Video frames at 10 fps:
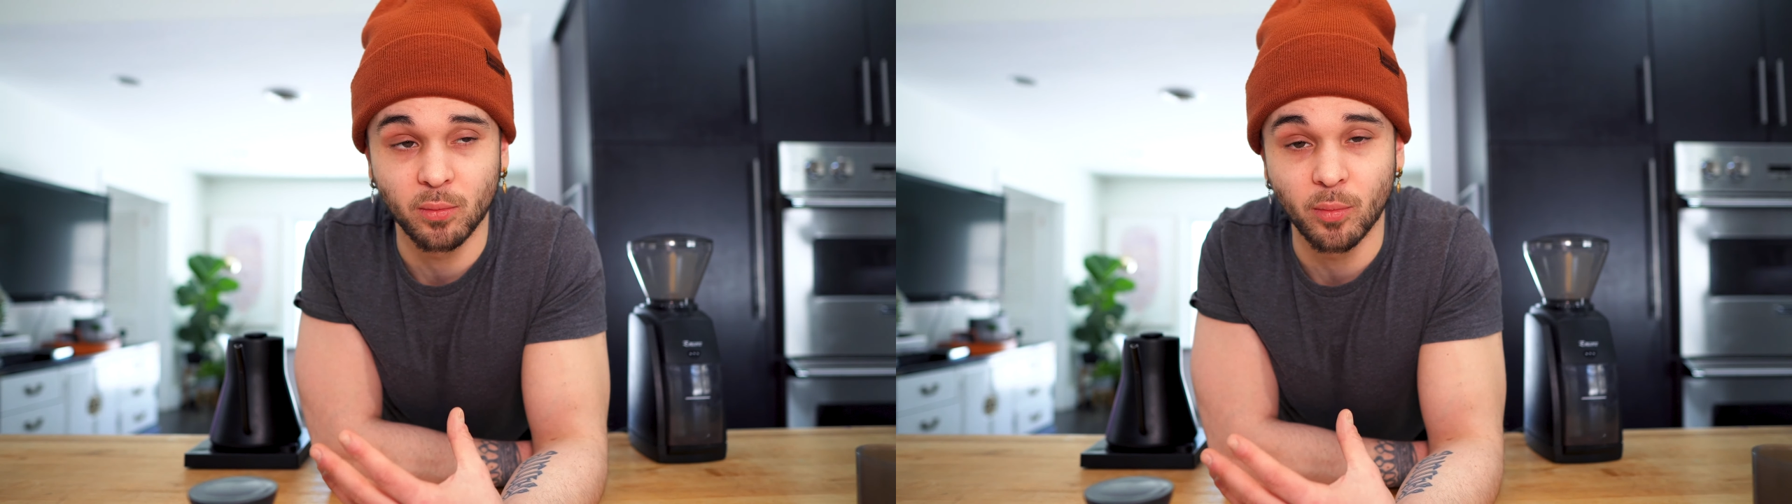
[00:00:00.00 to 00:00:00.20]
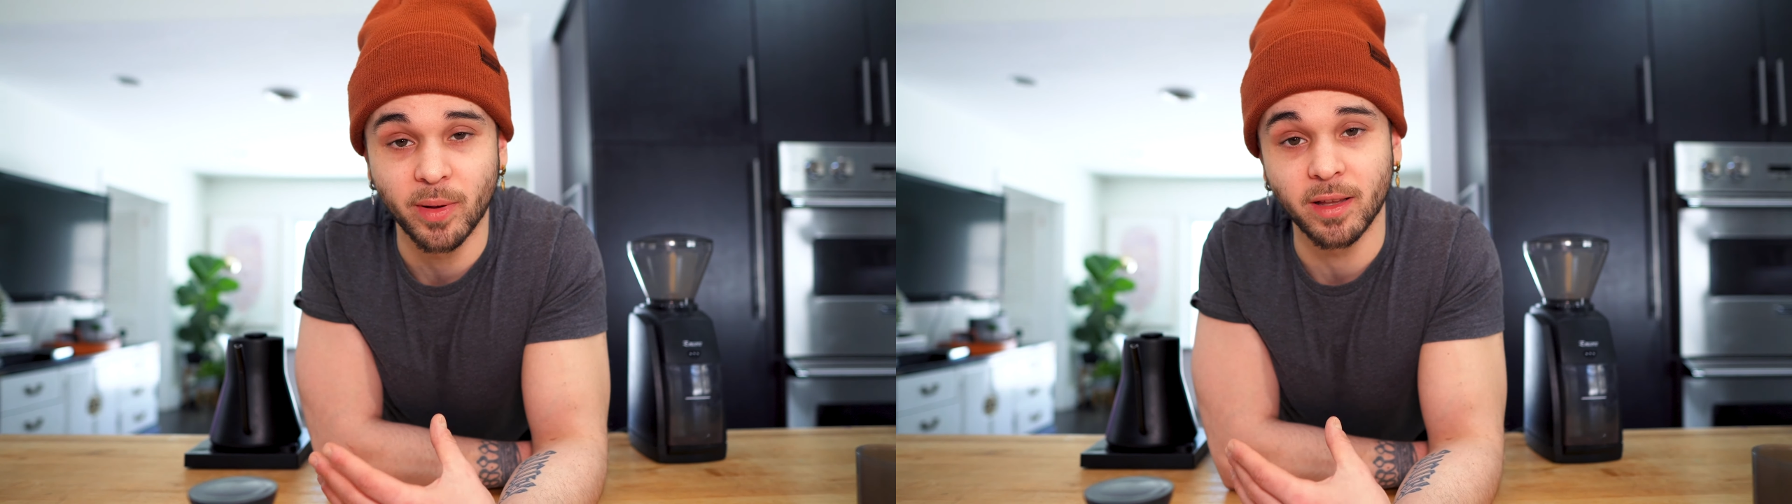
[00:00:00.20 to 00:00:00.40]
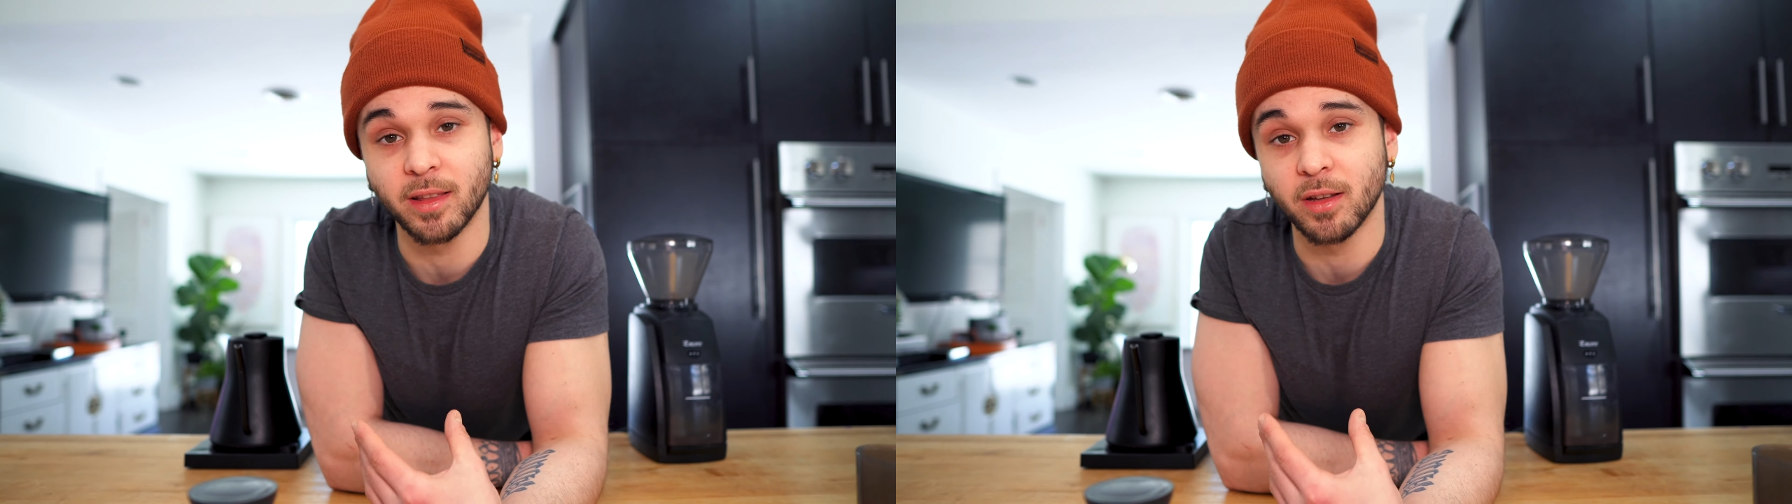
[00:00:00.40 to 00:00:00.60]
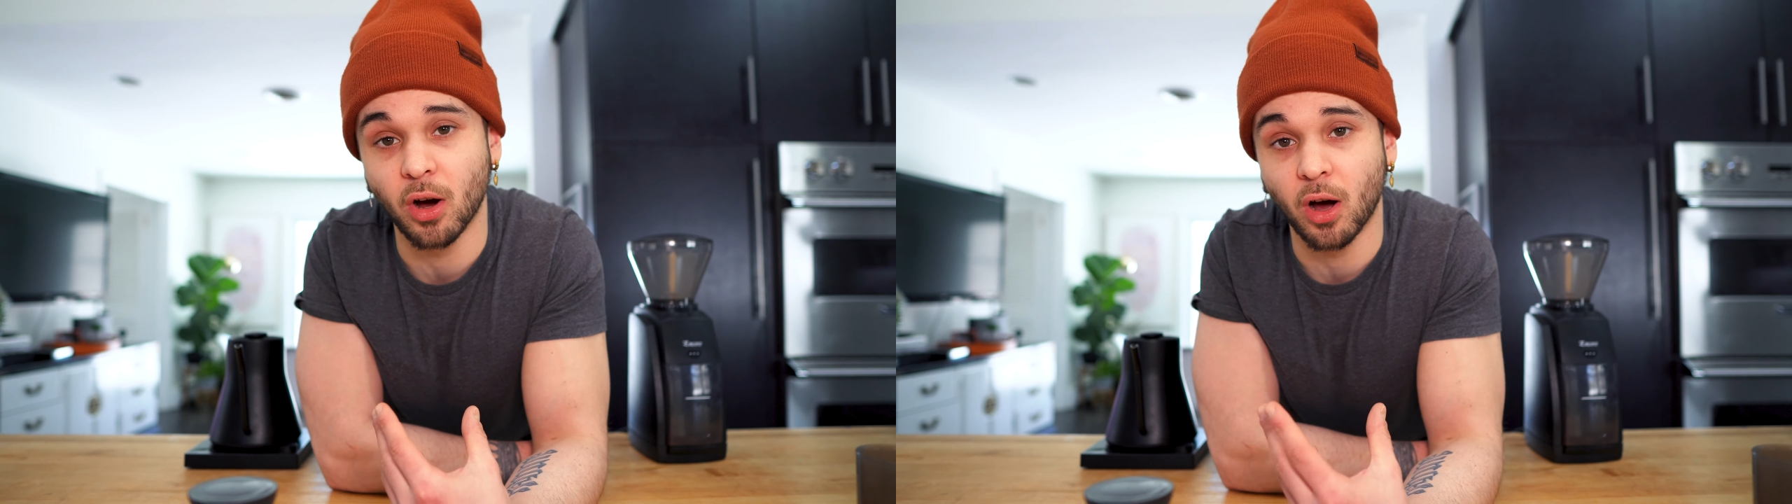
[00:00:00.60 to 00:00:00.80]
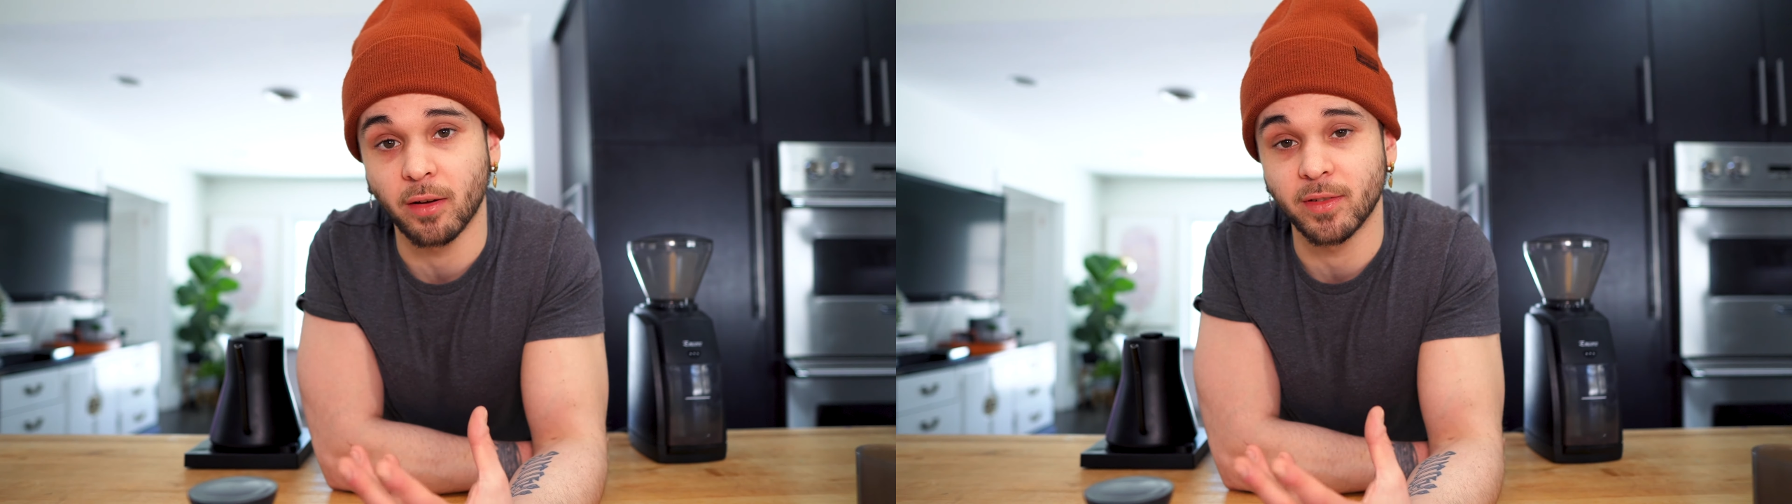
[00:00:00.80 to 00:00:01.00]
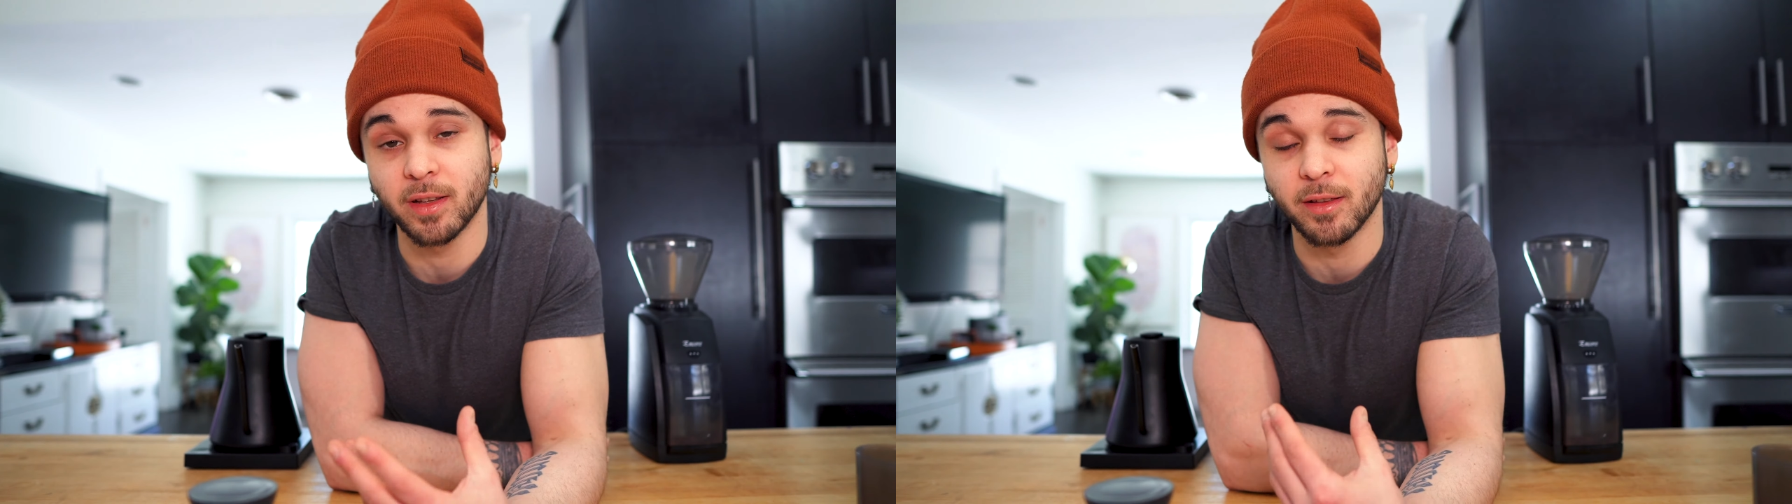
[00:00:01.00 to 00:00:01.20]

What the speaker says: will make the coffee,